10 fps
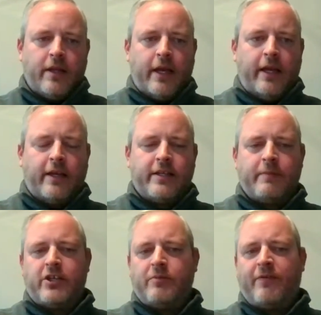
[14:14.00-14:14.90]
They, as
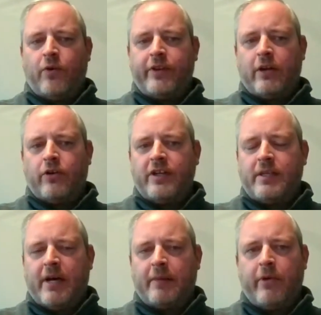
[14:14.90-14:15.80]
I mentioned before, they look
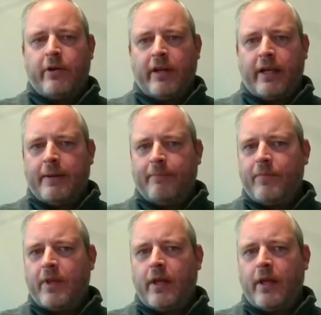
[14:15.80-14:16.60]
at demand modelling.